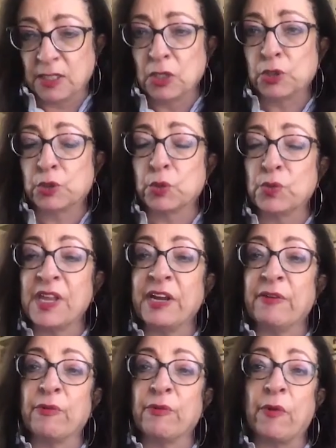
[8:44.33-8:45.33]
Should they
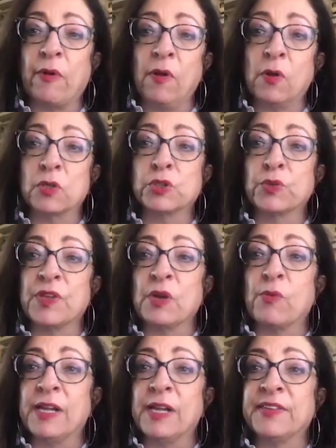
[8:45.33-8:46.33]
enroll or should they
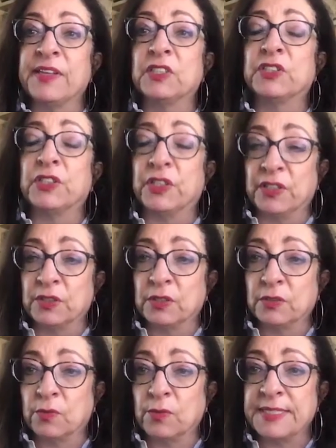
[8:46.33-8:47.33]
wait their turn?
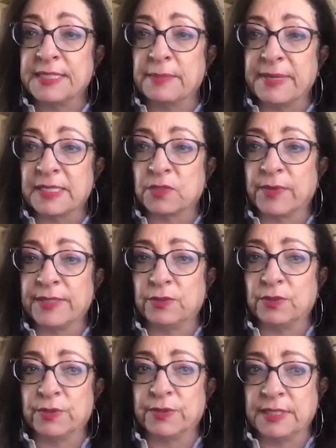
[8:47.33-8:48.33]
What is the best way to
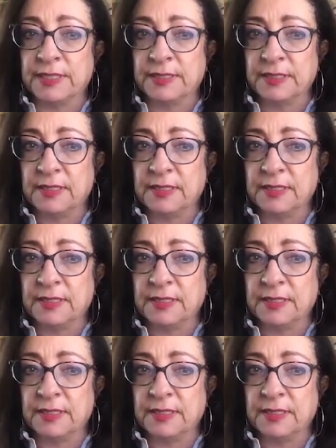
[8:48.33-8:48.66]
do it?